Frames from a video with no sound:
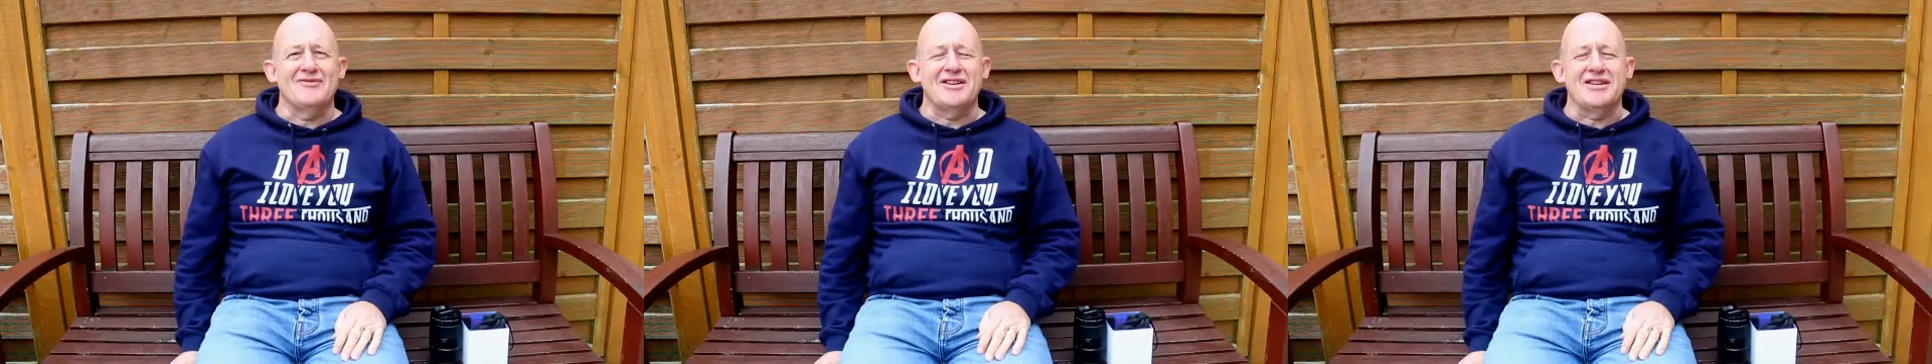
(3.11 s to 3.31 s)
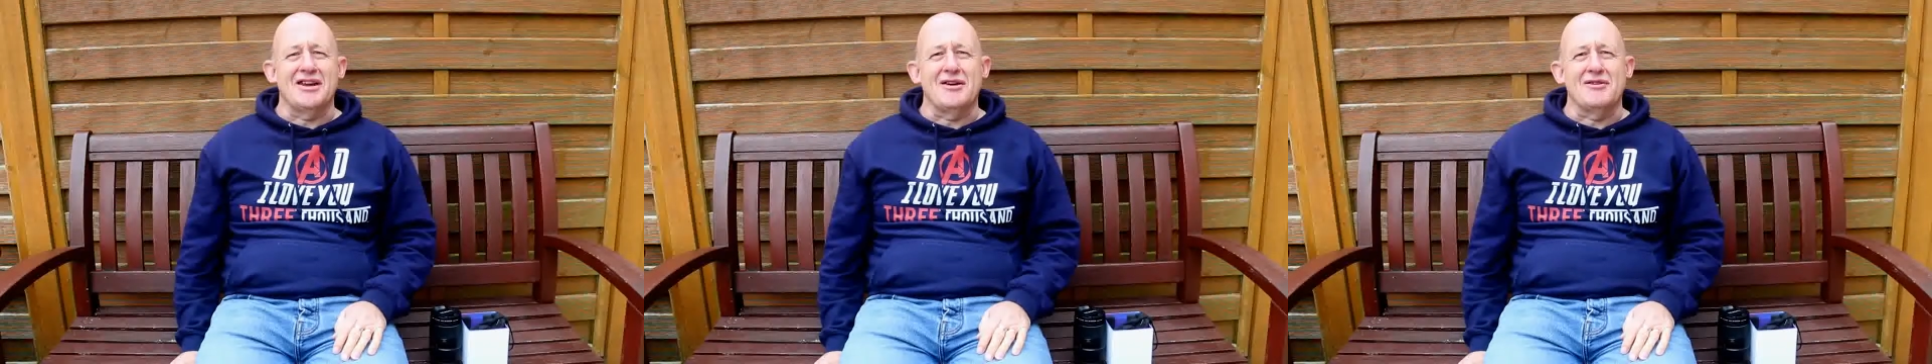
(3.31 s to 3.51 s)

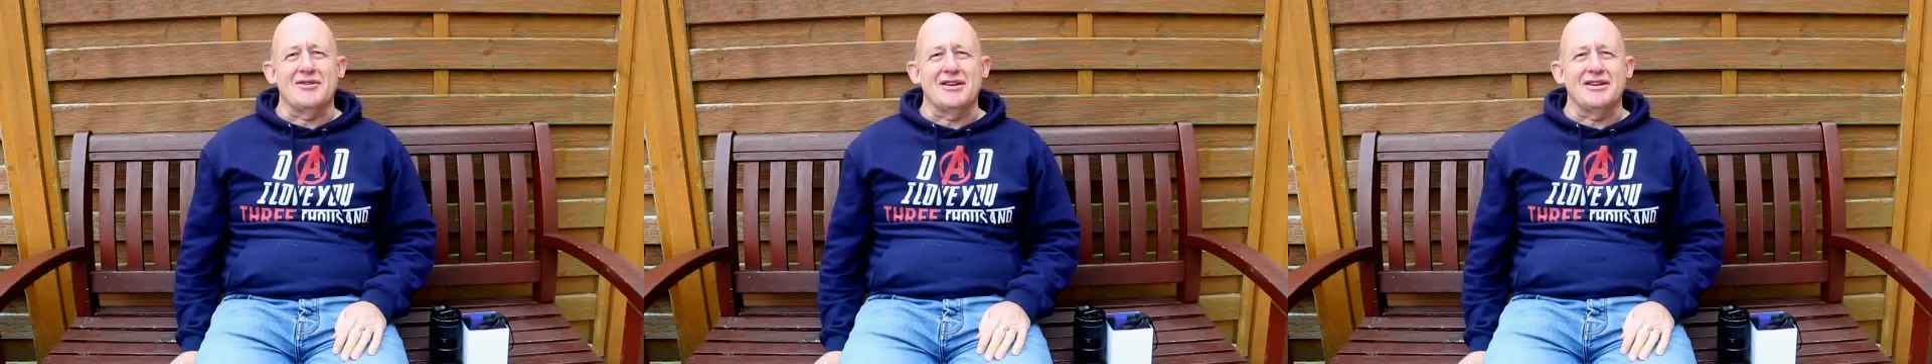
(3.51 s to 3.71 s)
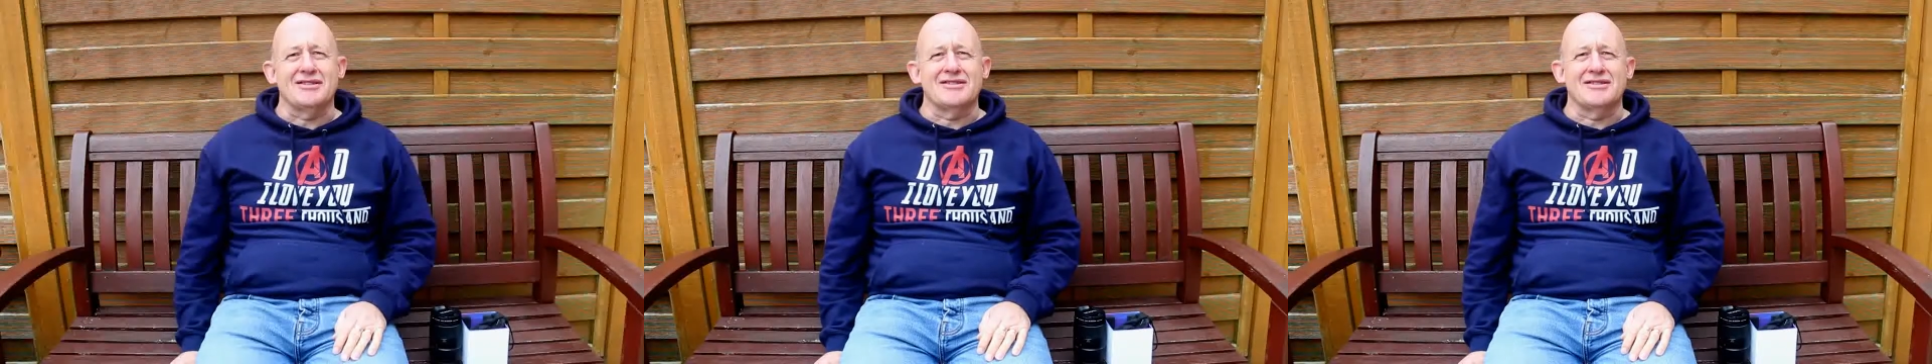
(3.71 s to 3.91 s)
video
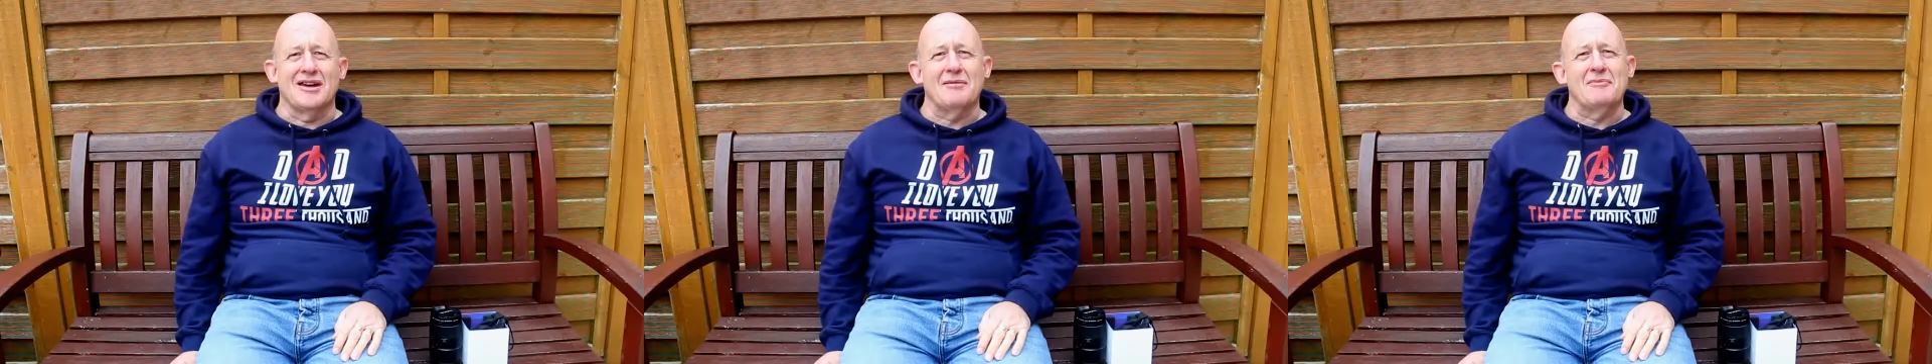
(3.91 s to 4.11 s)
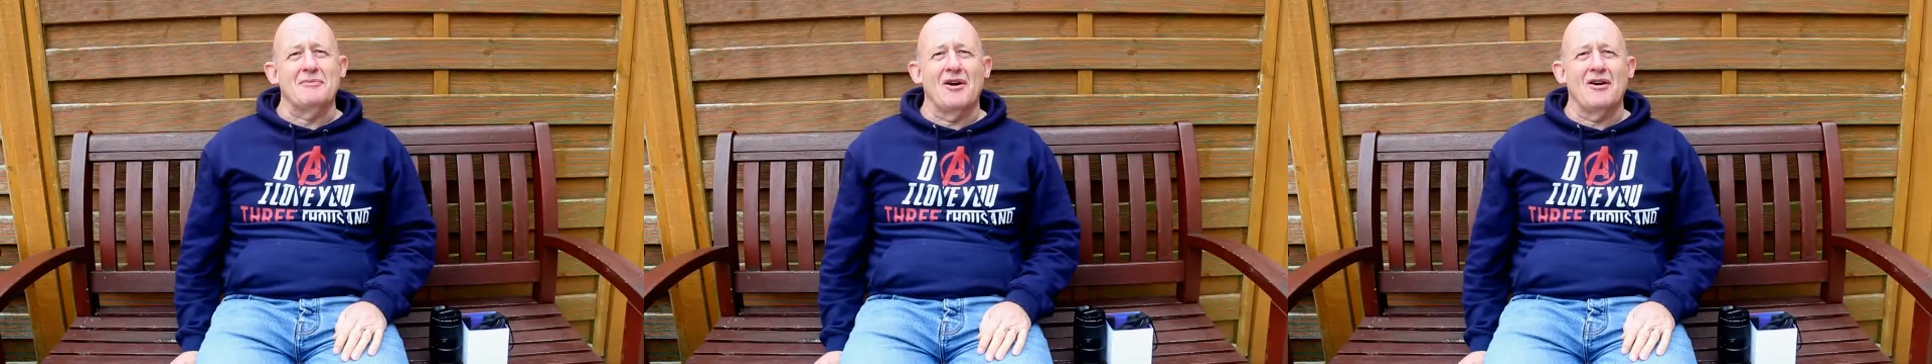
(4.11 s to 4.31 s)
that
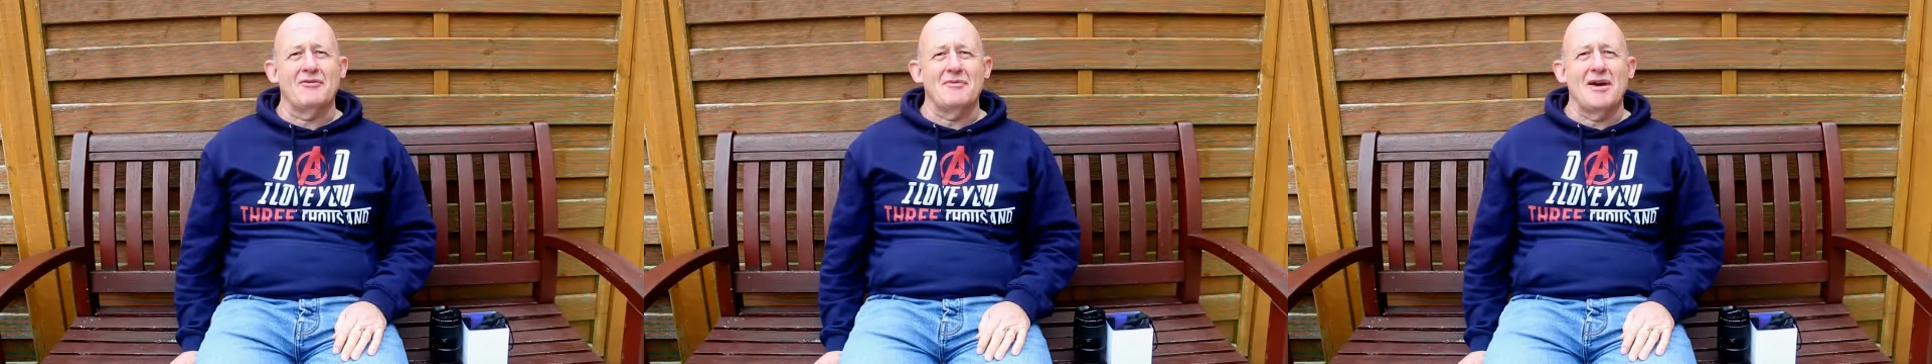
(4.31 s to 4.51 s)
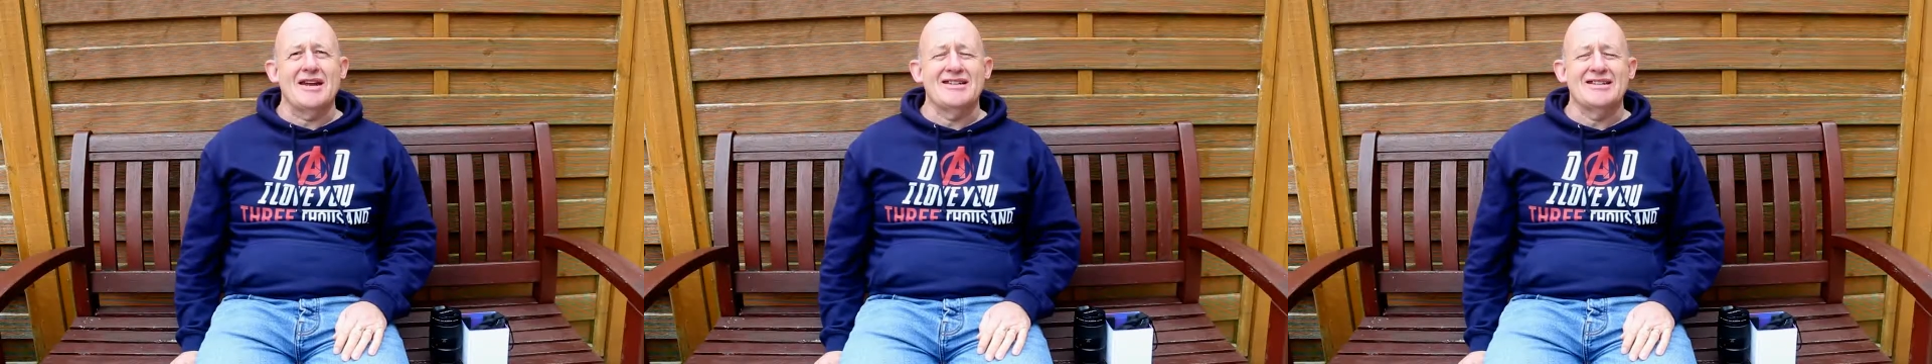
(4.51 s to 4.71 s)
I've
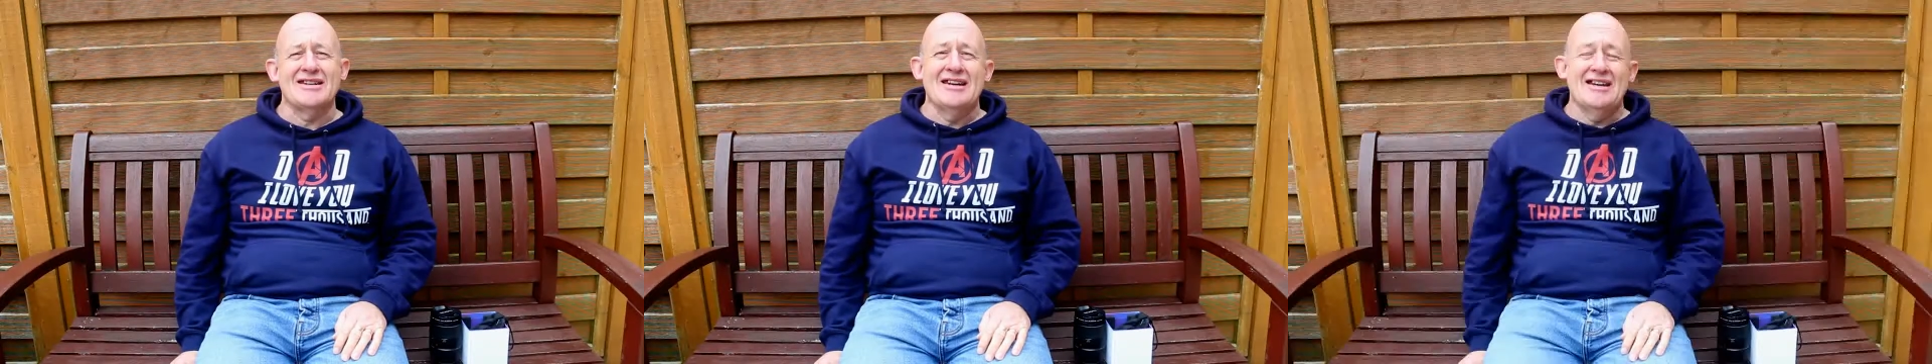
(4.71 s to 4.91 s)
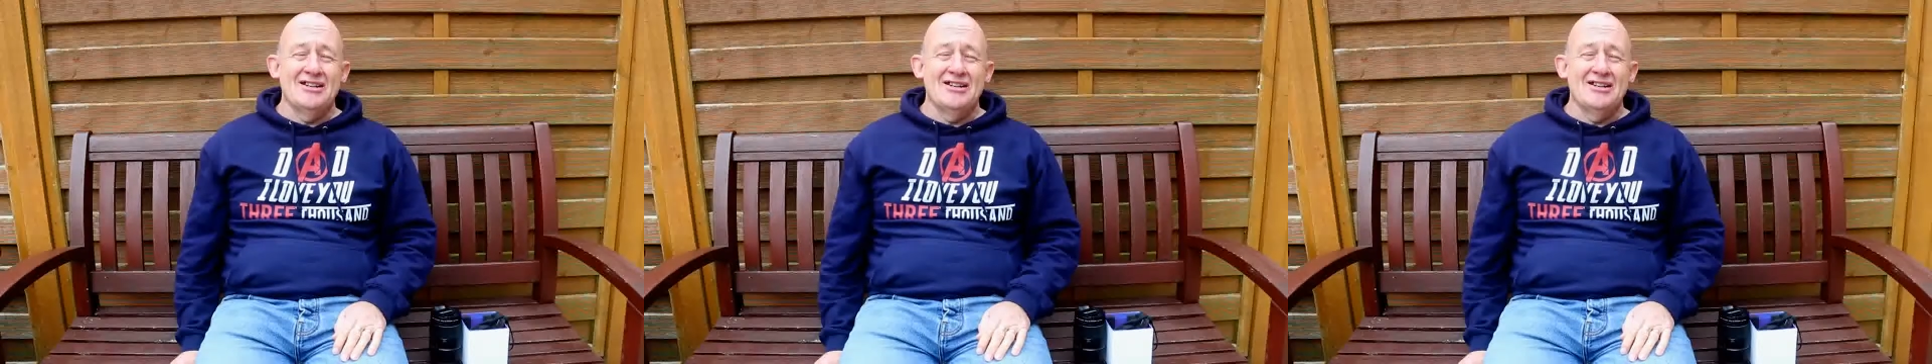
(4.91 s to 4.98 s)
made,